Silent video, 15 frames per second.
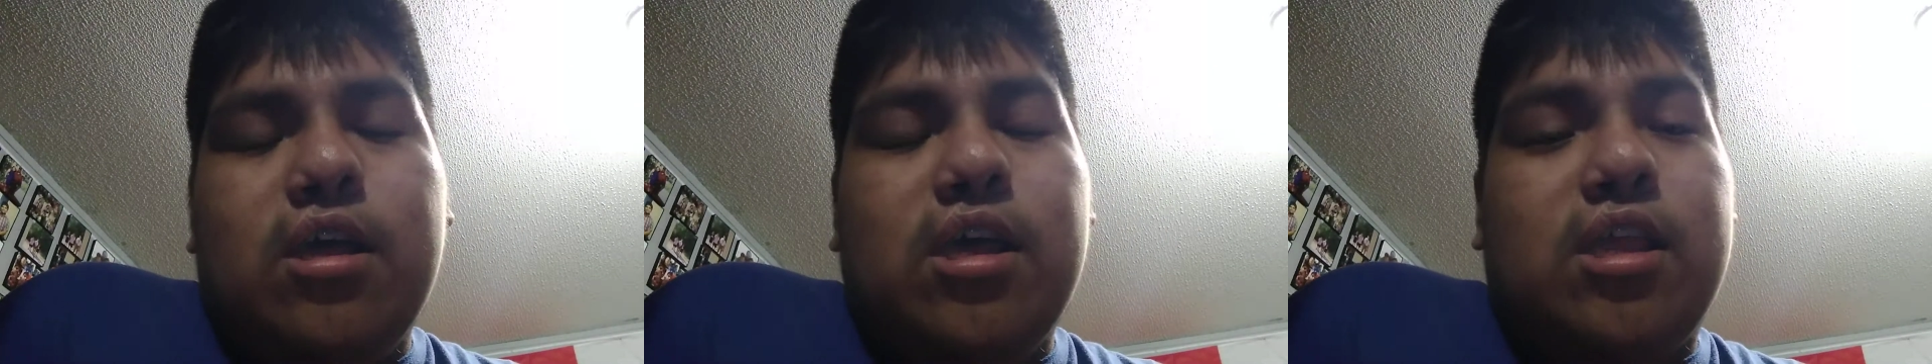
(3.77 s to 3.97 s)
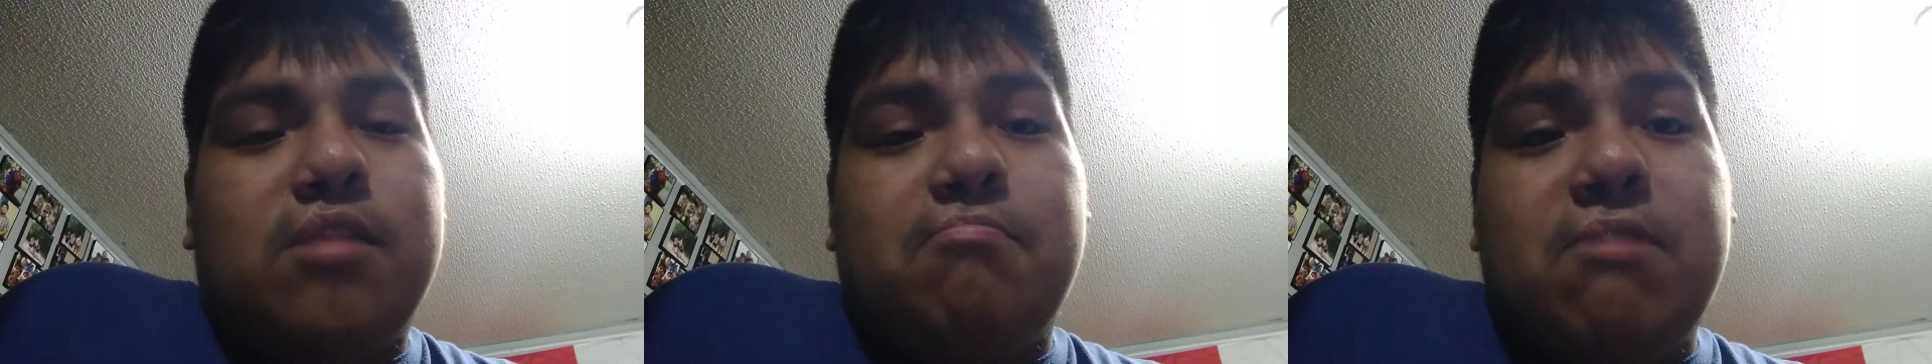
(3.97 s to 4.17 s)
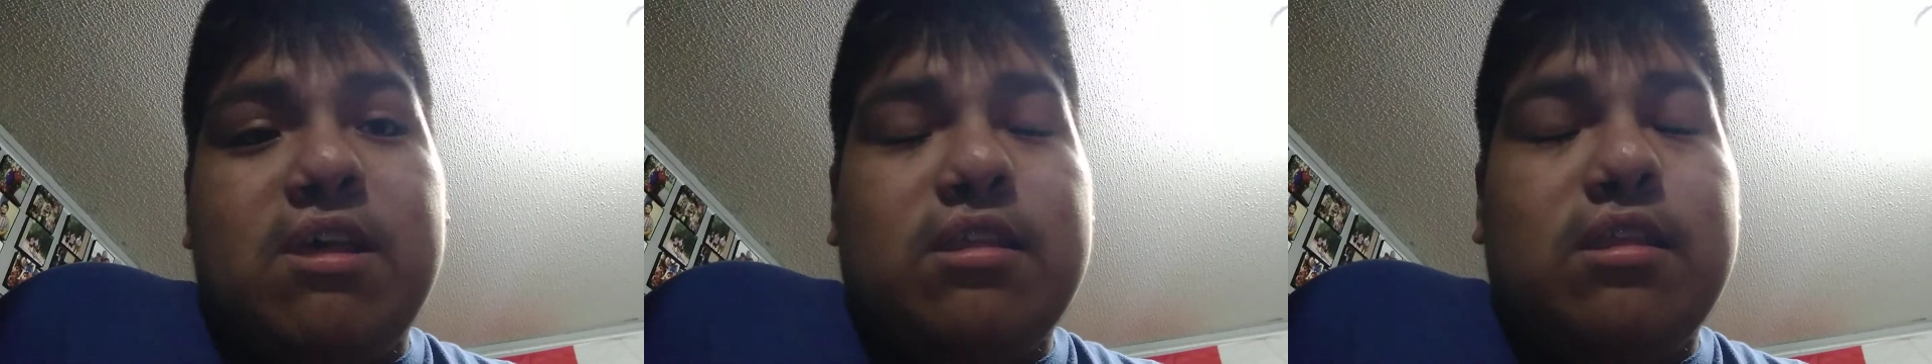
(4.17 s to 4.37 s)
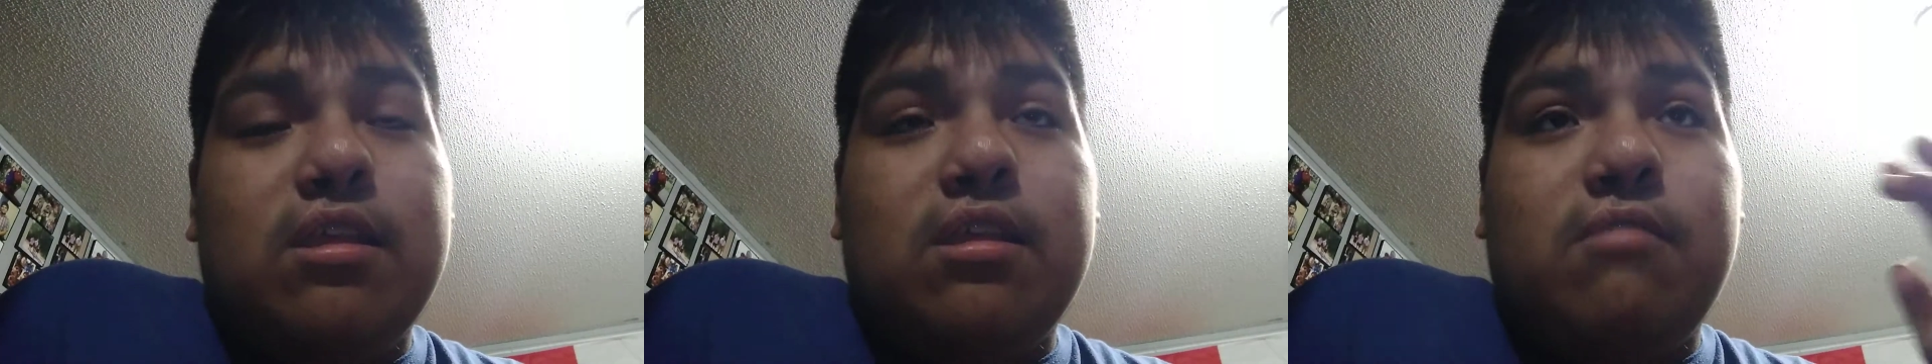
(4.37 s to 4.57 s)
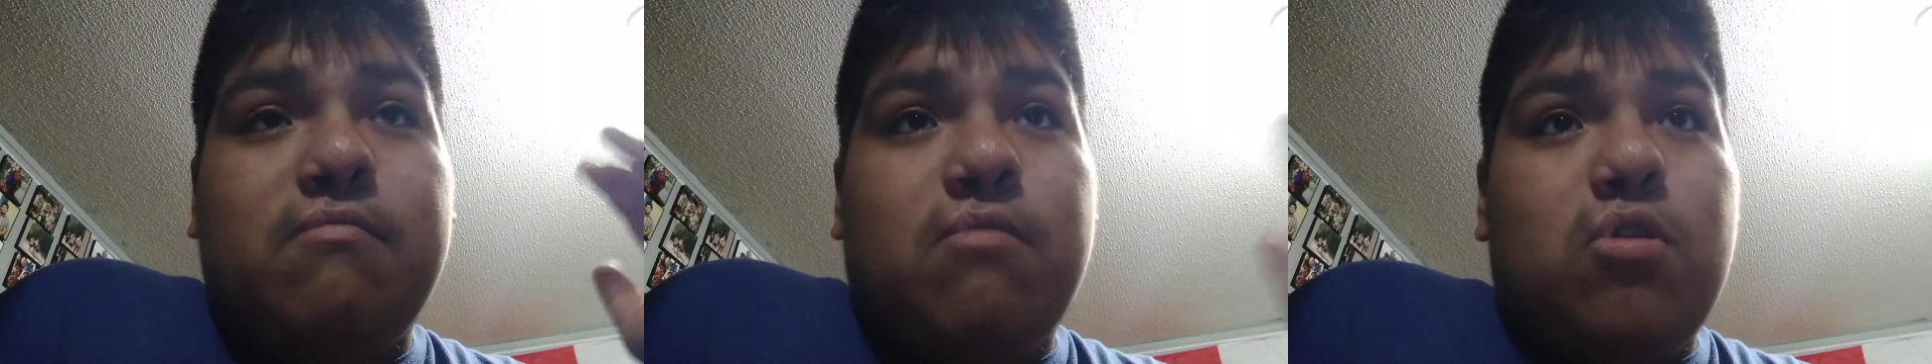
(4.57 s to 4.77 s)

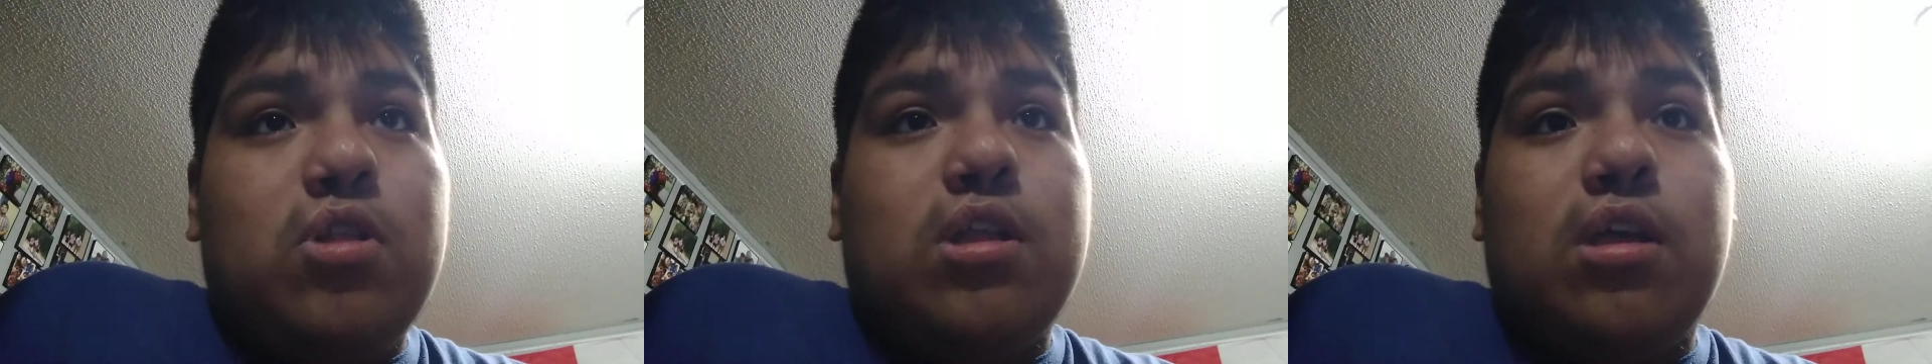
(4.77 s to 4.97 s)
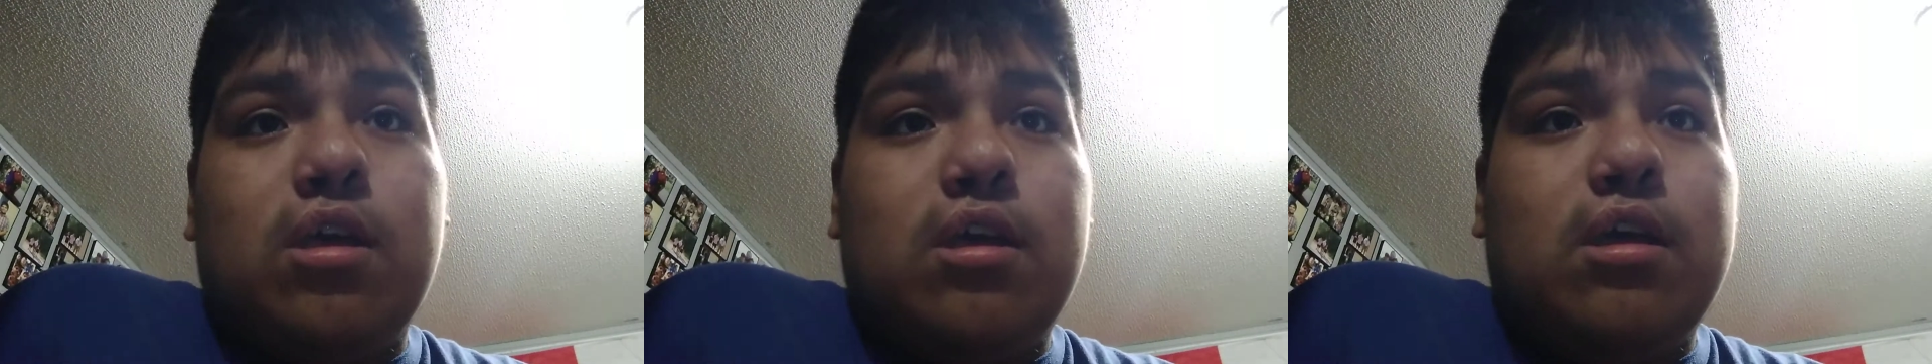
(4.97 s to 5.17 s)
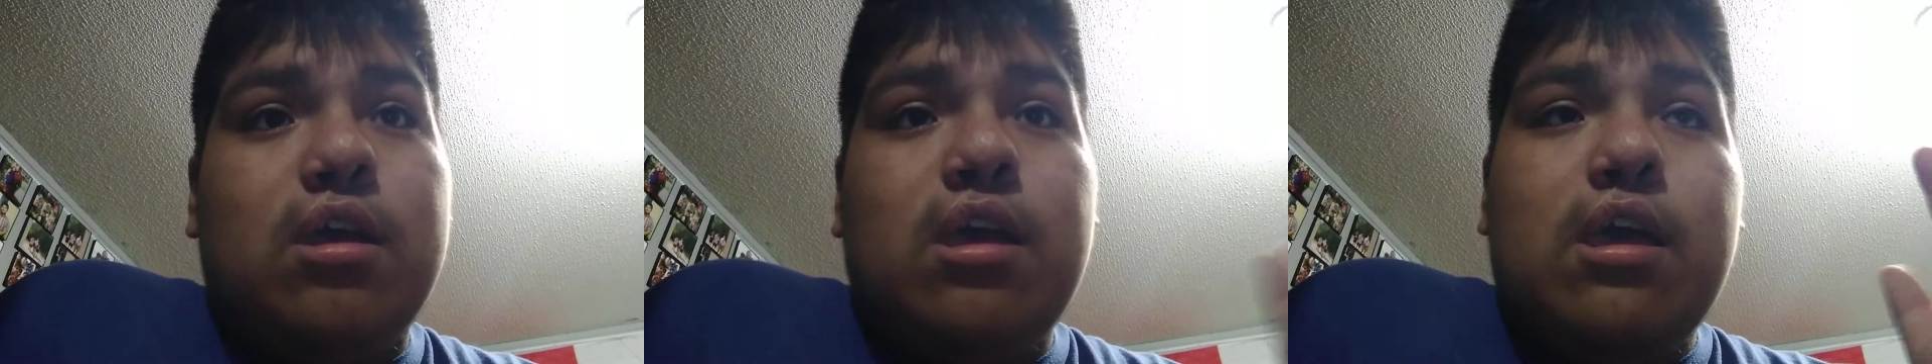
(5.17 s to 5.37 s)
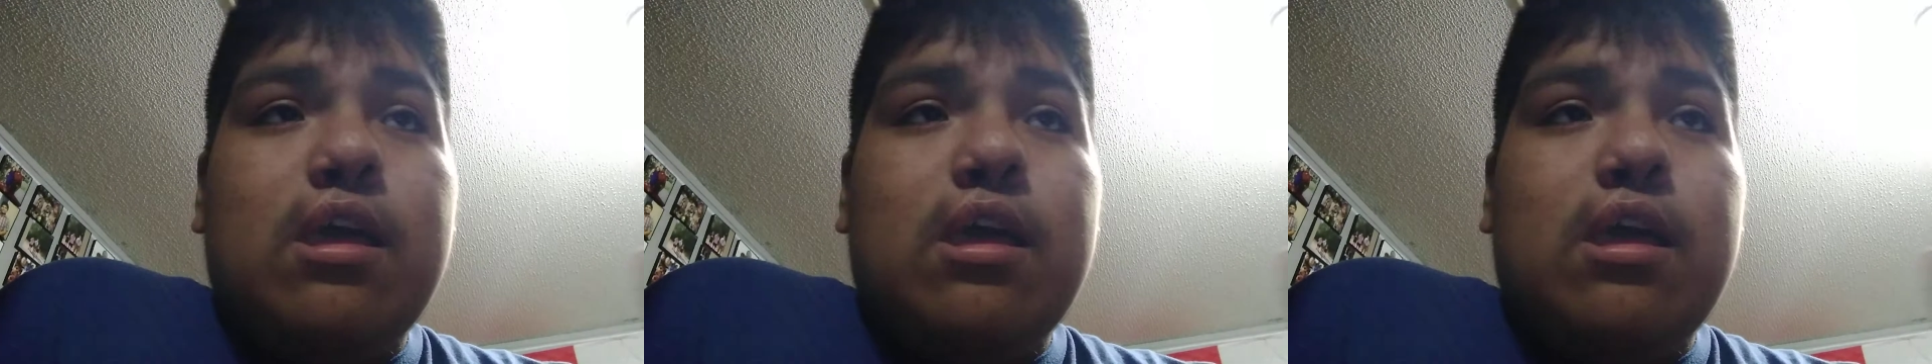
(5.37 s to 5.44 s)
expecting for the